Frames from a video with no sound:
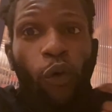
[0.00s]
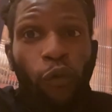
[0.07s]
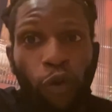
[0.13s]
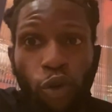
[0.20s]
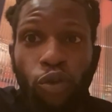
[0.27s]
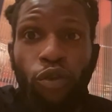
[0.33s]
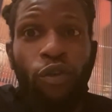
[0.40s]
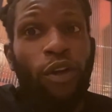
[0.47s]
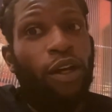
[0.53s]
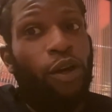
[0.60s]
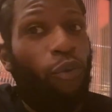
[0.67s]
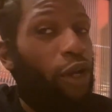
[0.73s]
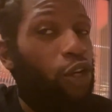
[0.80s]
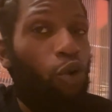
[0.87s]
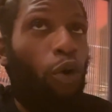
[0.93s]
a review.
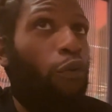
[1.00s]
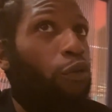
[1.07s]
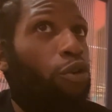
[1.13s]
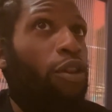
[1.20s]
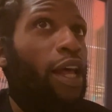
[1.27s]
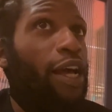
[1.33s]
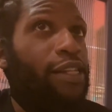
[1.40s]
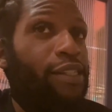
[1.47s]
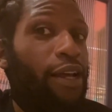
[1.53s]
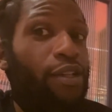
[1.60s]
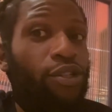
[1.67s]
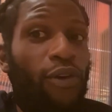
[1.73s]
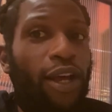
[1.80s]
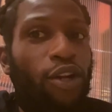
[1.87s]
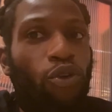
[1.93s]
We didn't do a review last time,
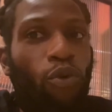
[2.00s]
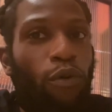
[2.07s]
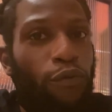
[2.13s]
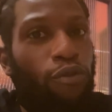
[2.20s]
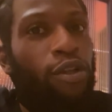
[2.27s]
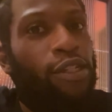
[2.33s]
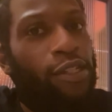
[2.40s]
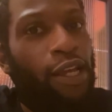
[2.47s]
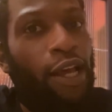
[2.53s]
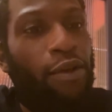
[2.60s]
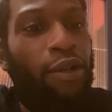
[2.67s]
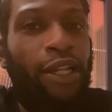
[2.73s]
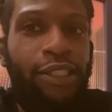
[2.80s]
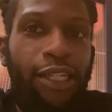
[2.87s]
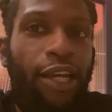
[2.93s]
so I had to do a review this time
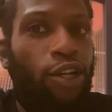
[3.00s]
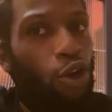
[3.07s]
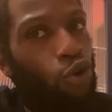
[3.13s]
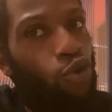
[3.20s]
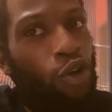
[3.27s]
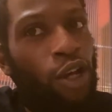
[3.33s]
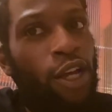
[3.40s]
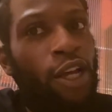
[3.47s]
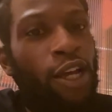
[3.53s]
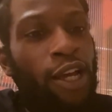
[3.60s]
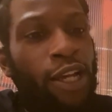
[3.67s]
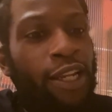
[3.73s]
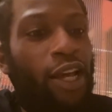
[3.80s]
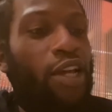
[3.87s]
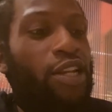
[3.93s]
to let y'all know.
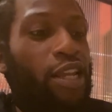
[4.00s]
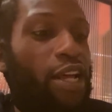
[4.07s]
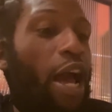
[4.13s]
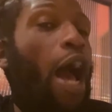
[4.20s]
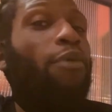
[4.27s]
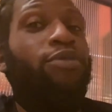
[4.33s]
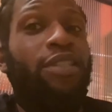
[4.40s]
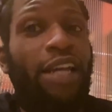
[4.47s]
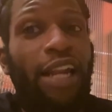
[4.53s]
That option